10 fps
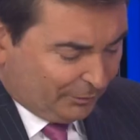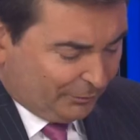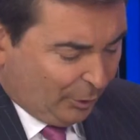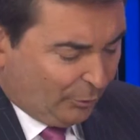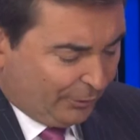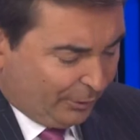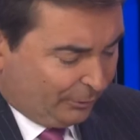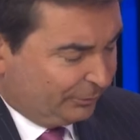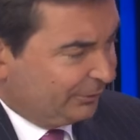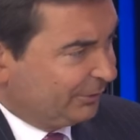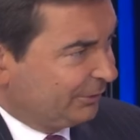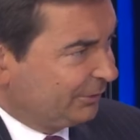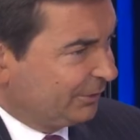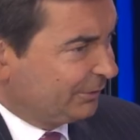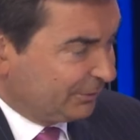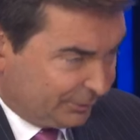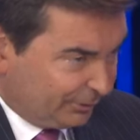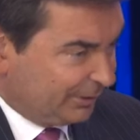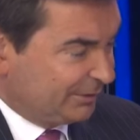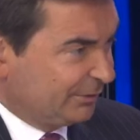overdoses is uh,
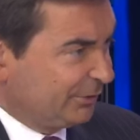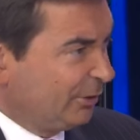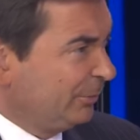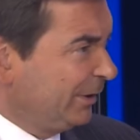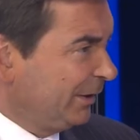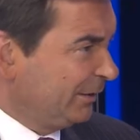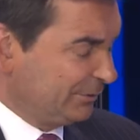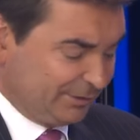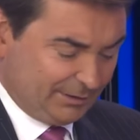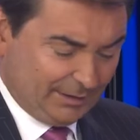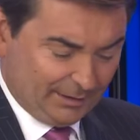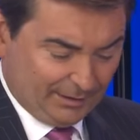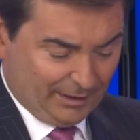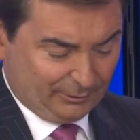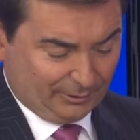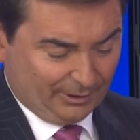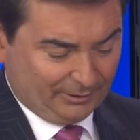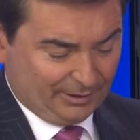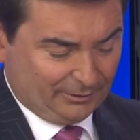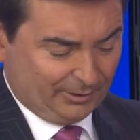certainly disturbing. It's uh, getting national
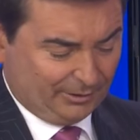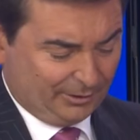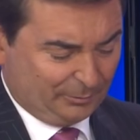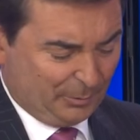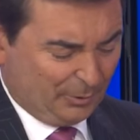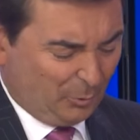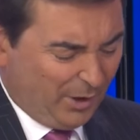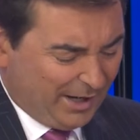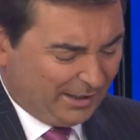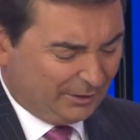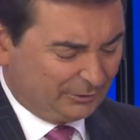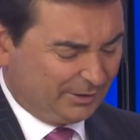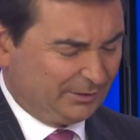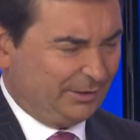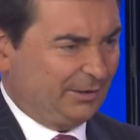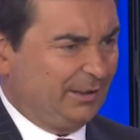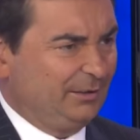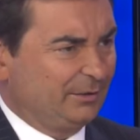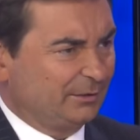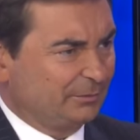attention at this point. Why is
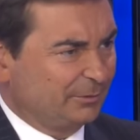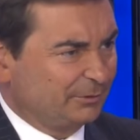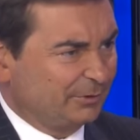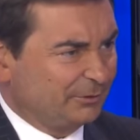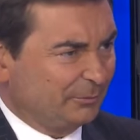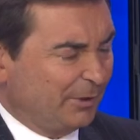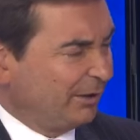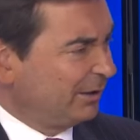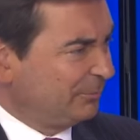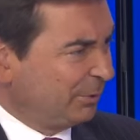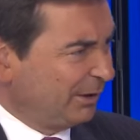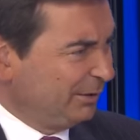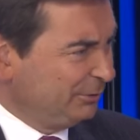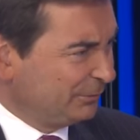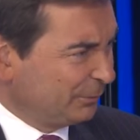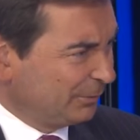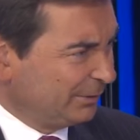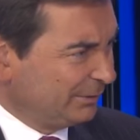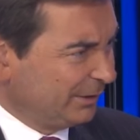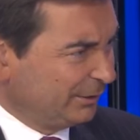Kentucky uh, such a marketplace
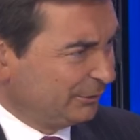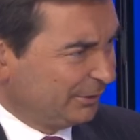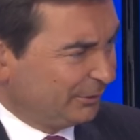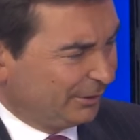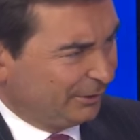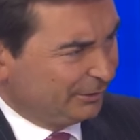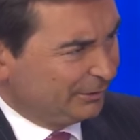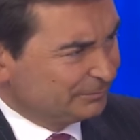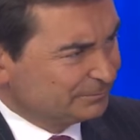for illicit drugs?